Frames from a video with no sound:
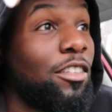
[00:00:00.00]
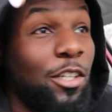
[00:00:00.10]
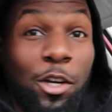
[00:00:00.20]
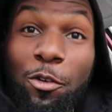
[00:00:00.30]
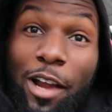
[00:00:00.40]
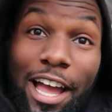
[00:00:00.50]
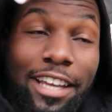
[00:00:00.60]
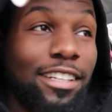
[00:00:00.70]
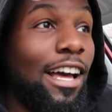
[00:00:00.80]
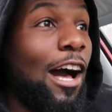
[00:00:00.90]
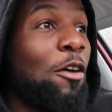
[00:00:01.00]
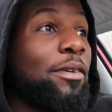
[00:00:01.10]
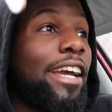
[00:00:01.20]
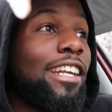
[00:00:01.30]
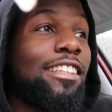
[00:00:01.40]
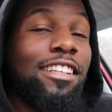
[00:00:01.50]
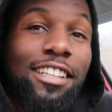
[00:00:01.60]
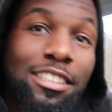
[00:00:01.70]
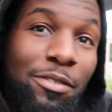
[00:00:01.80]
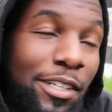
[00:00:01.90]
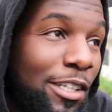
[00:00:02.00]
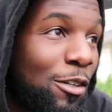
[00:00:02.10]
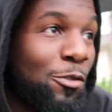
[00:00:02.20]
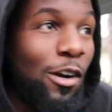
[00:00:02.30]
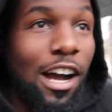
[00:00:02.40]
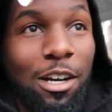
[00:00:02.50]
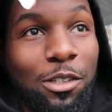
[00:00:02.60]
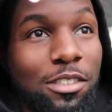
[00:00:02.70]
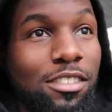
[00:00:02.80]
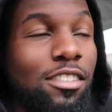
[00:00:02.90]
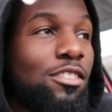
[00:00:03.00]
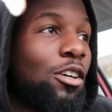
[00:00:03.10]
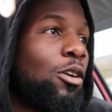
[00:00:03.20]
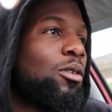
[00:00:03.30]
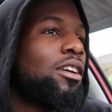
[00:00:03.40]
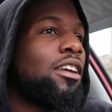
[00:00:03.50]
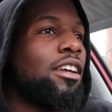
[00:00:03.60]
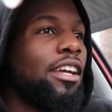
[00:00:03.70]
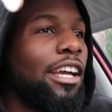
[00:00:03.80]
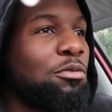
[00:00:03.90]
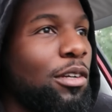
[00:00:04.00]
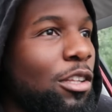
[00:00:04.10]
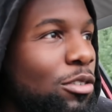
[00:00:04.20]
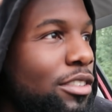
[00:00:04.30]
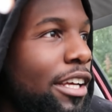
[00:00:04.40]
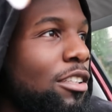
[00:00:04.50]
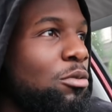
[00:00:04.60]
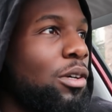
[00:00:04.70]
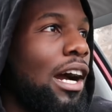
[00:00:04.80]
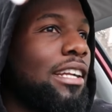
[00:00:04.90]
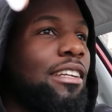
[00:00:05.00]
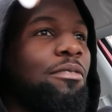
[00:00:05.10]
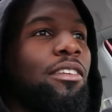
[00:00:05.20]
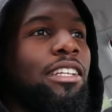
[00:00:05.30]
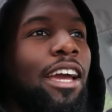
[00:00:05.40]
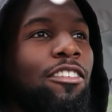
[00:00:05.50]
You're right, I'll be editing this video for hours. So it's one of those days where I definitely